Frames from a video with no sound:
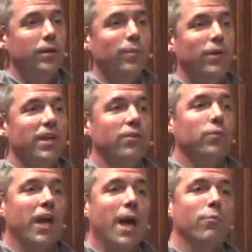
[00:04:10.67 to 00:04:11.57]
but guess
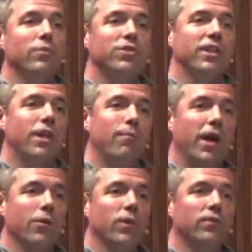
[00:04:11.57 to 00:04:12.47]
what happened when she came
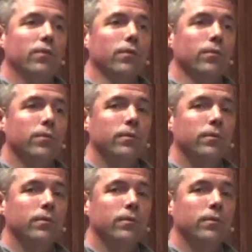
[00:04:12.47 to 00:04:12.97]
back week 2?